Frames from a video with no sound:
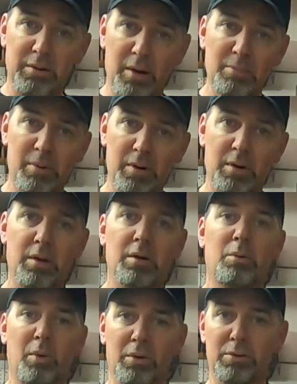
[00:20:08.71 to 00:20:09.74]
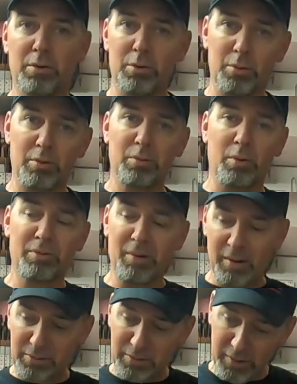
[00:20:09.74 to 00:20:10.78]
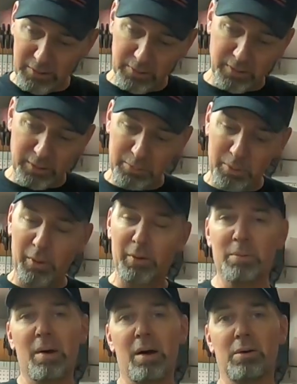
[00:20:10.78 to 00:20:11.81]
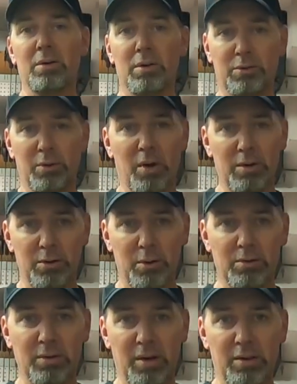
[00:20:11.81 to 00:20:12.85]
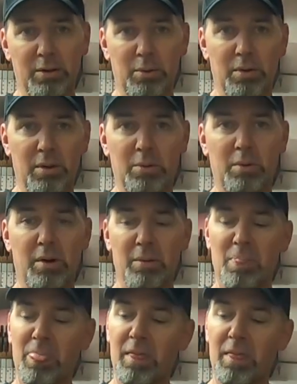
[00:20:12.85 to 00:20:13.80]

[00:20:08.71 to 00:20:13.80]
numbered 1, 2, 3, 4, 5, 6 as I was pulling them out, so I knew exactly where they went.